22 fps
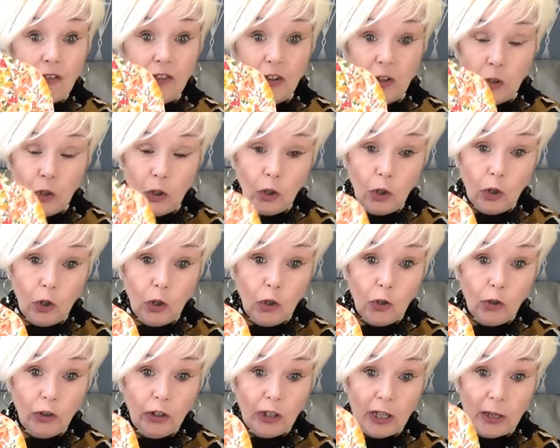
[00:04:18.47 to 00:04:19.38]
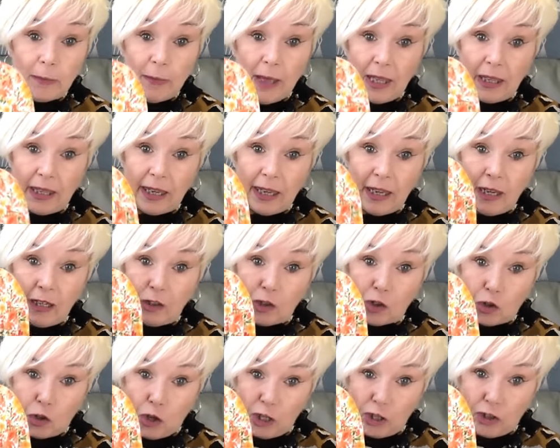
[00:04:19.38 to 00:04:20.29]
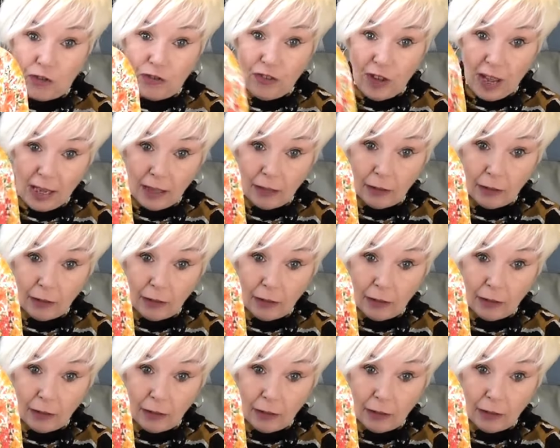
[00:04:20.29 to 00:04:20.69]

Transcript: velour. You can make it in stretch.